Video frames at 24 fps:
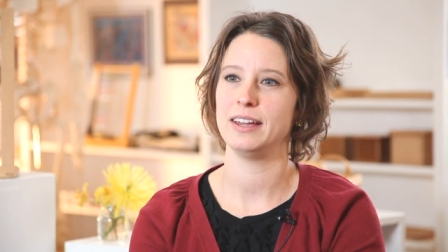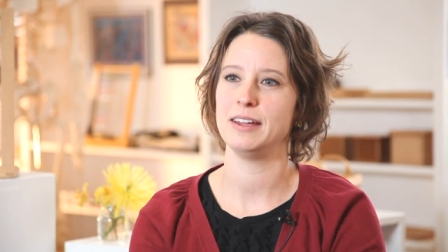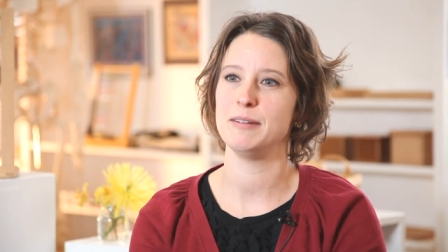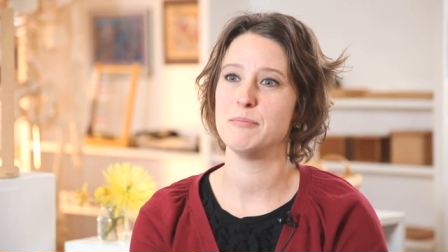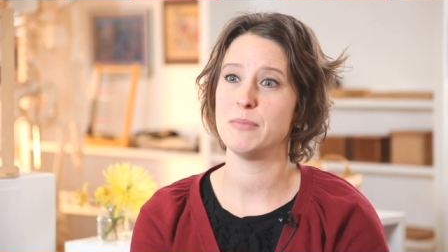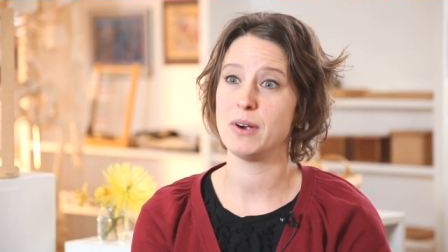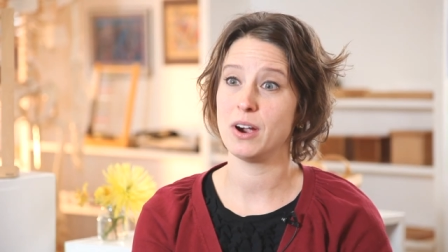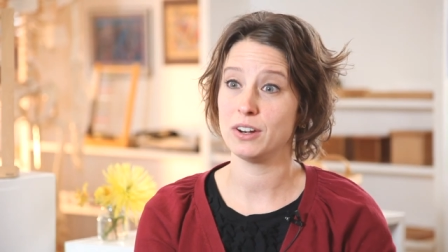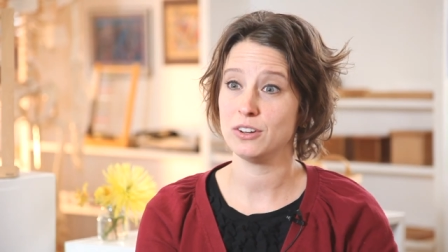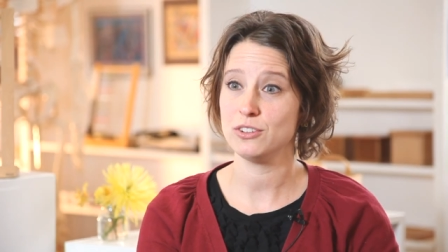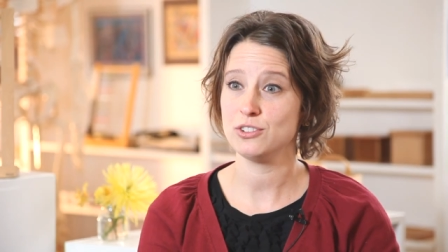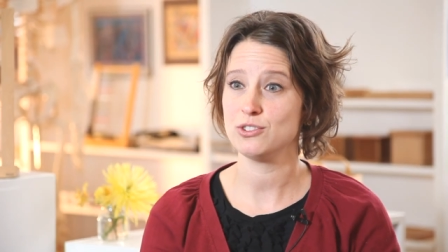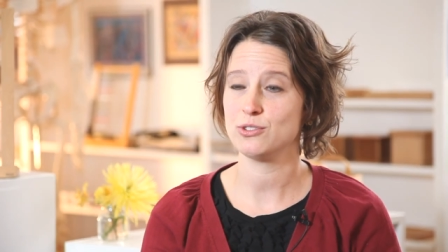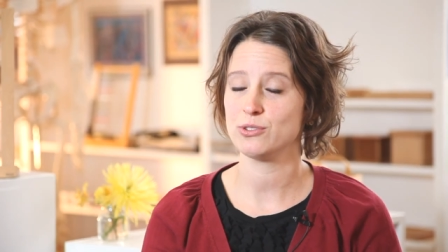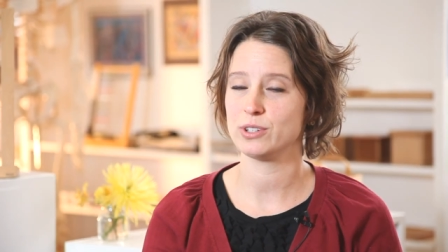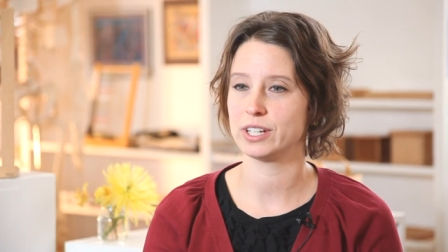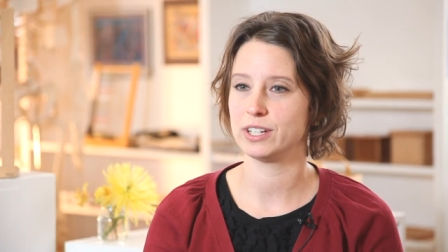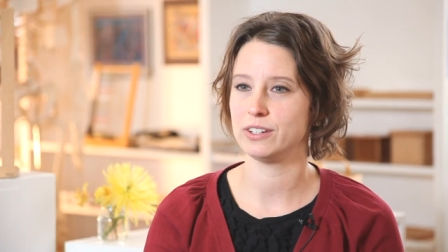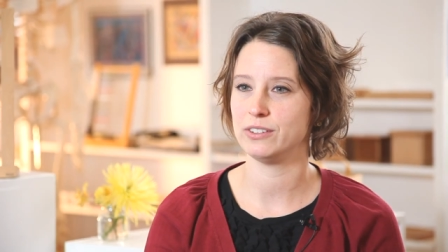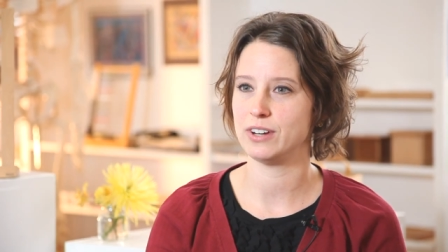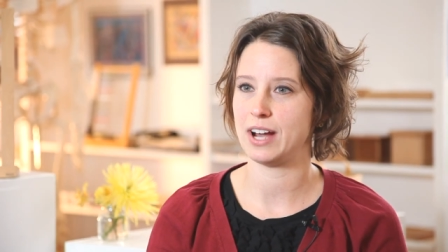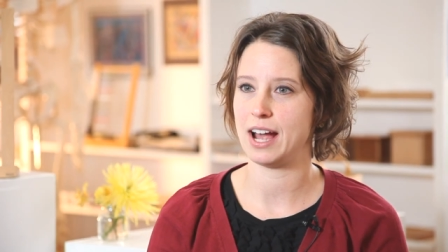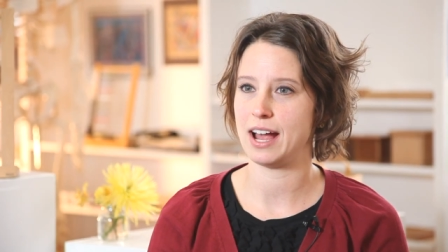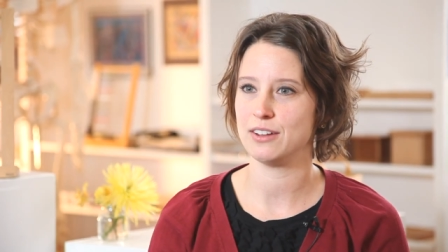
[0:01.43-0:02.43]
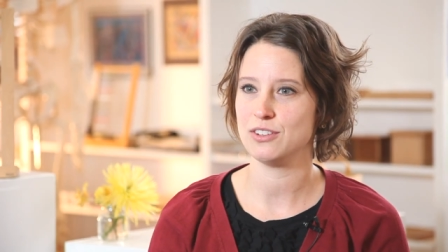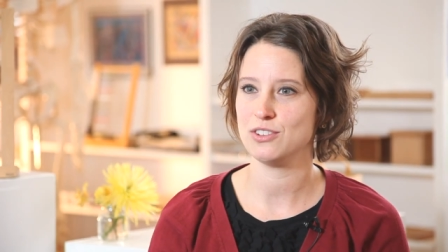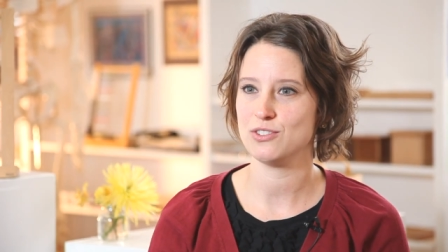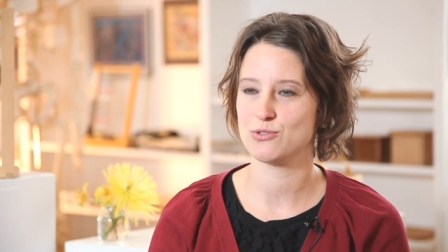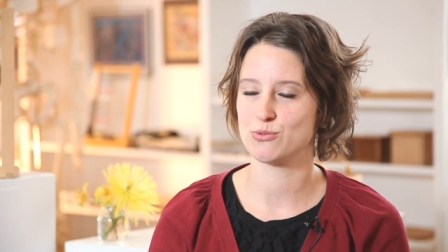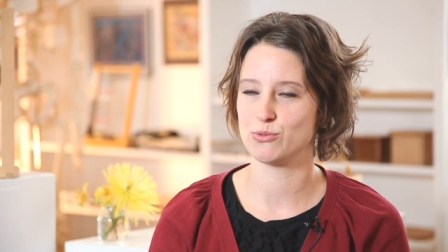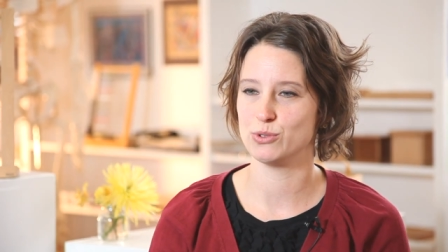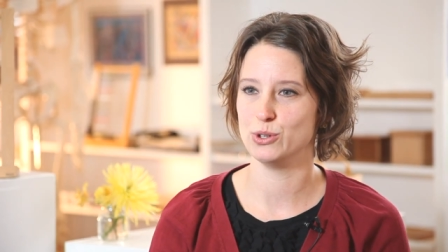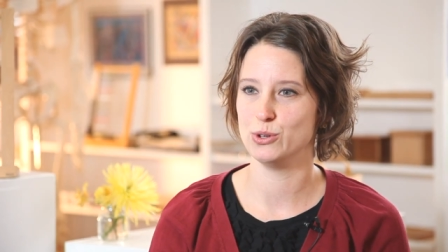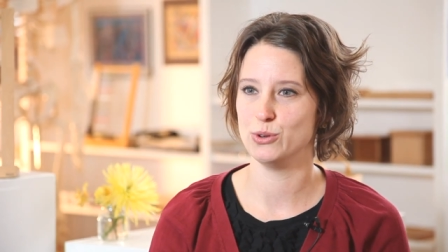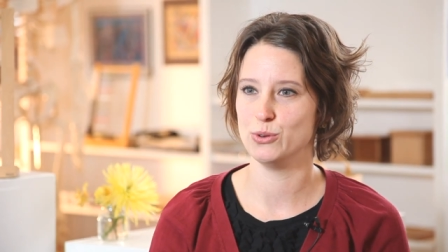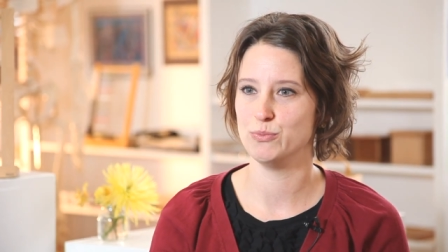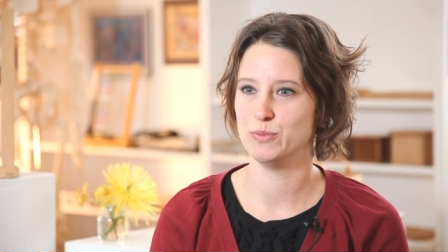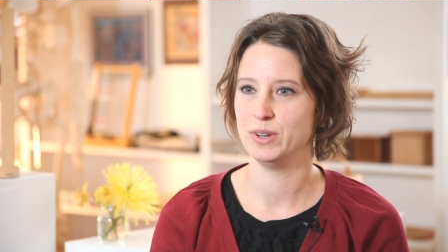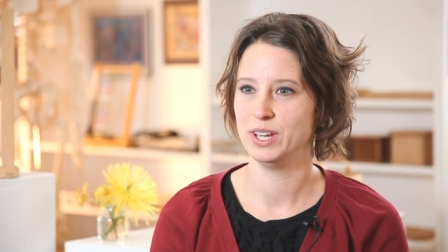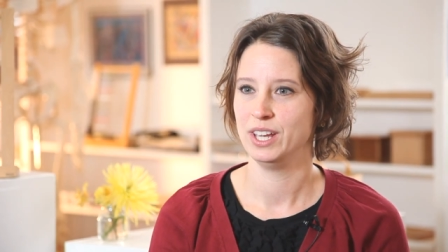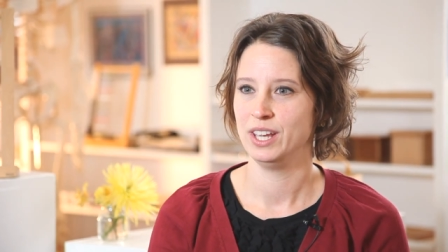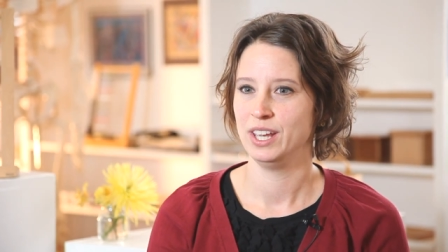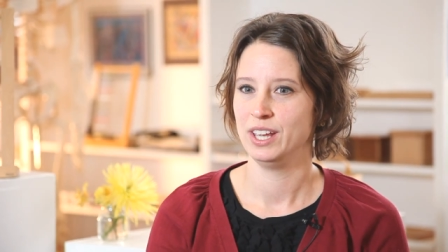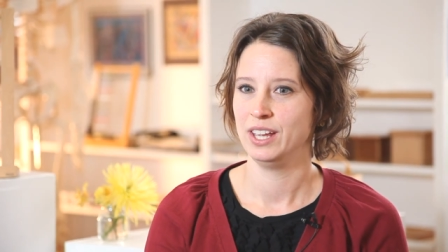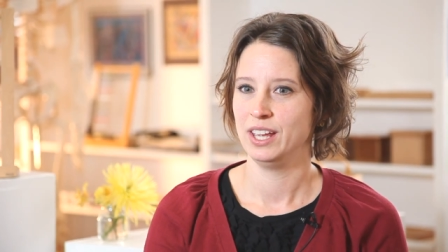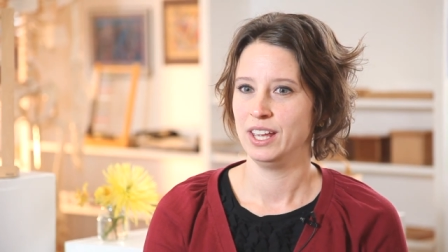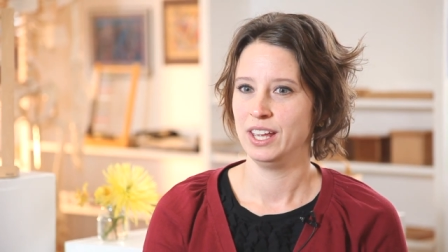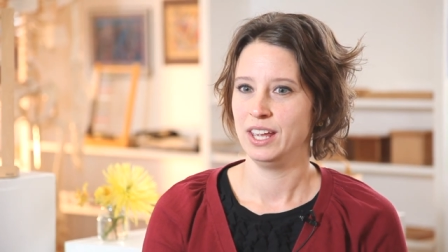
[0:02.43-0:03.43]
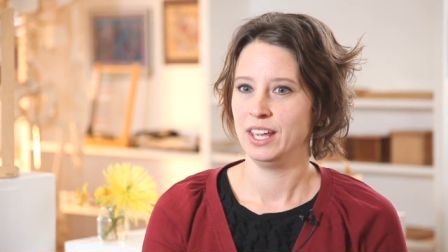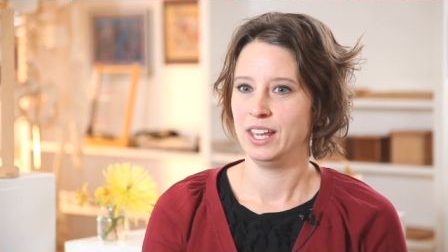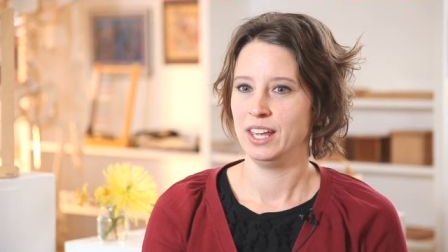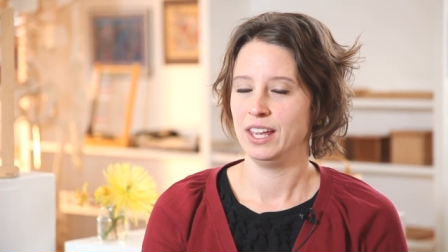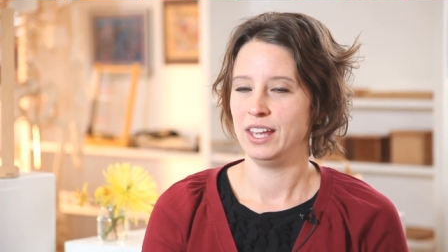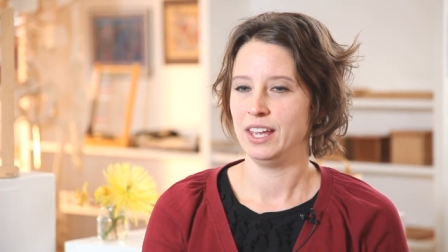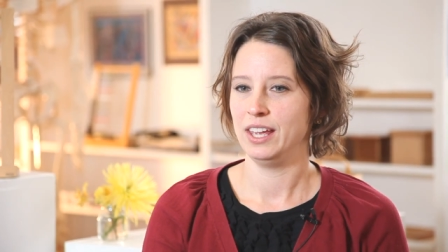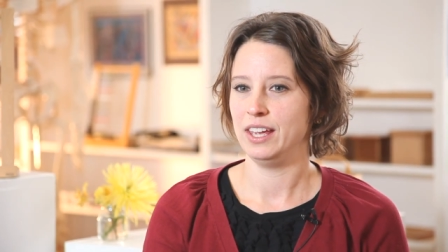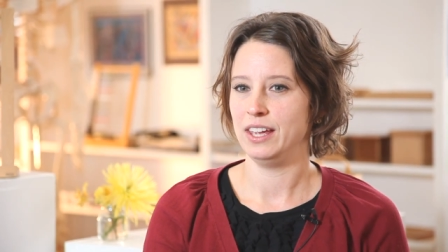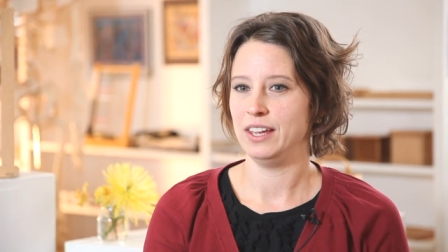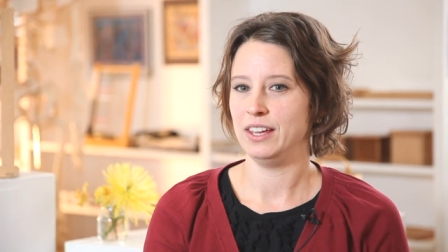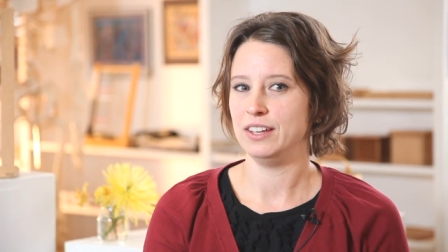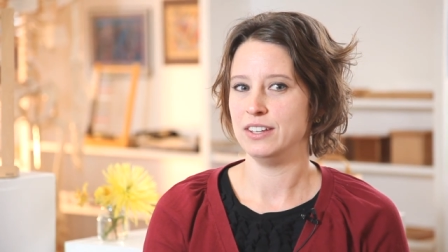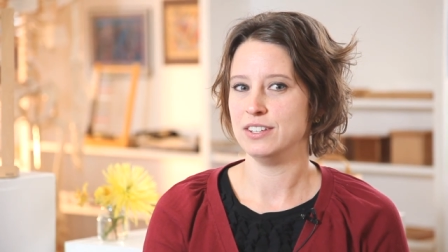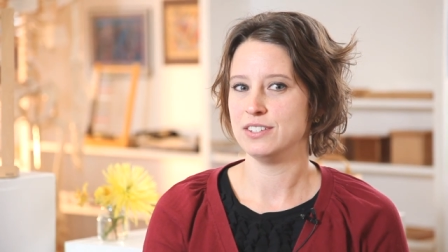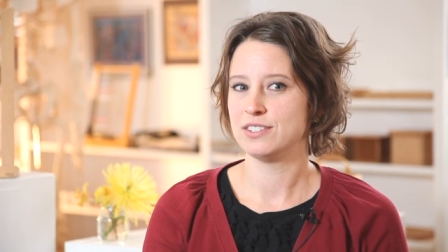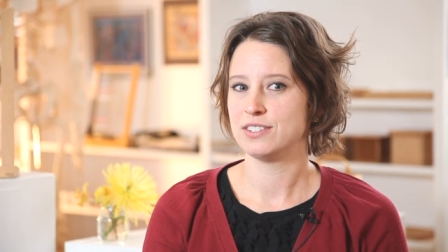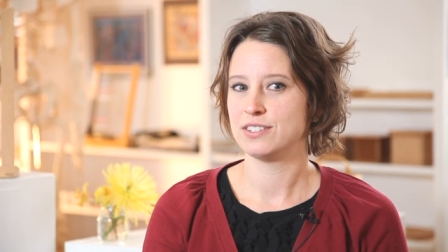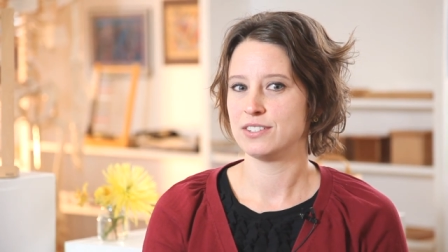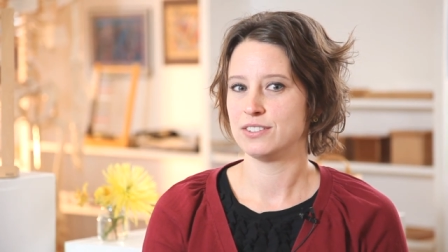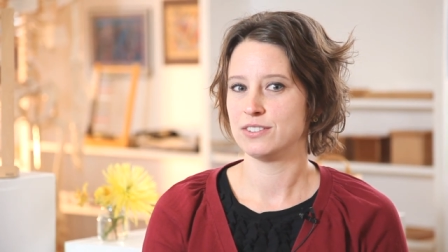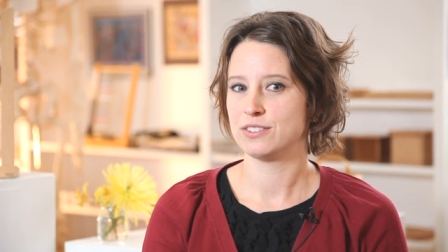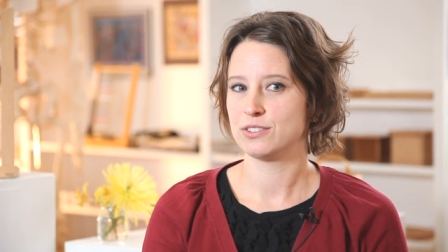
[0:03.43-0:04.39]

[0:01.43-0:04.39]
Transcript: A Montessori classroom is